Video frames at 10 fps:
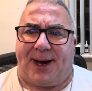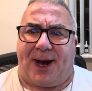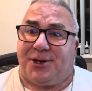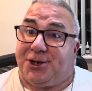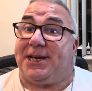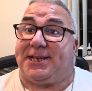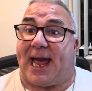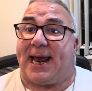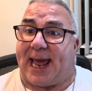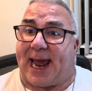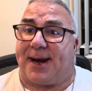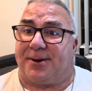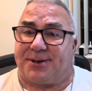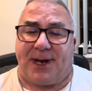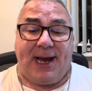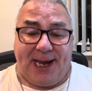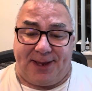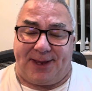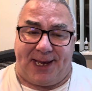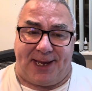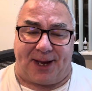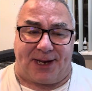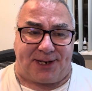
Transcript: G10 handles. He does